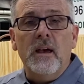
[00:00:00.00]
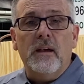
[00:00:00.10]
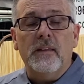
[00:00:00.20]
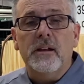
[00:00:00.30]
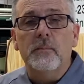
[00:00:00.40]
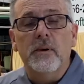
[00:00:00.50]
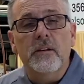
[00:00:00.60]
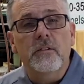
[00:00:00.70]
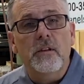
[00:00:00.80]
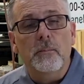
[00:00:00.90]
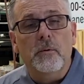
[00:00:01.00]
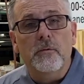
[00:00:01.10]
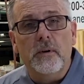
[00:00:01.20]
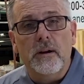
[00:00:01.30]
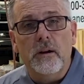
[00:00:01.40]
and they can be assembled
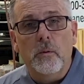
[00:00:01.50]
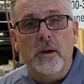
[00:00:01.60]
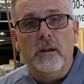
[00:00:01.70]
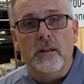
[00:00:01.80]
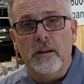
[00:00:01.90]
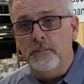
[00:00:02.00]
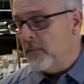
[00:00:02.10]
very quickly.